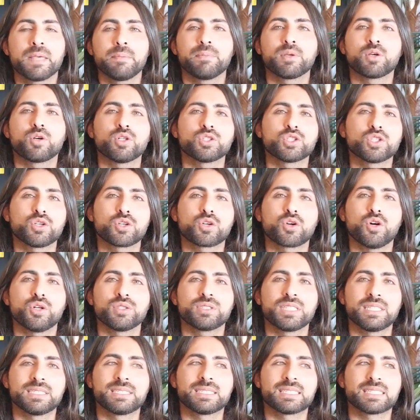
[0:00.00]
Because your
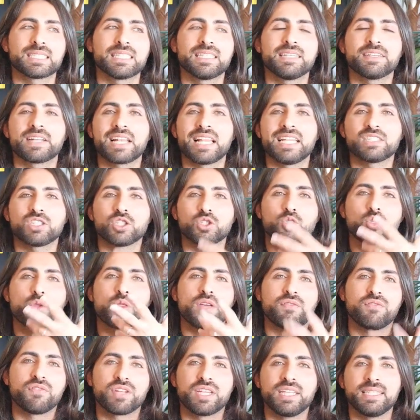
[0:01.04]
code it's related to
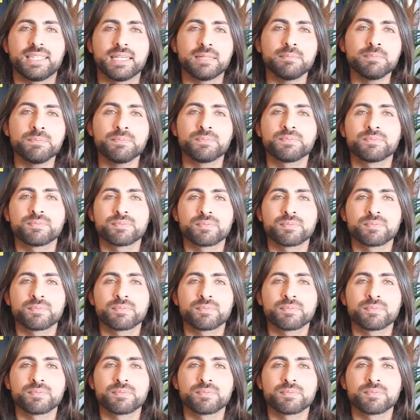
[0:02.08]
the freedom.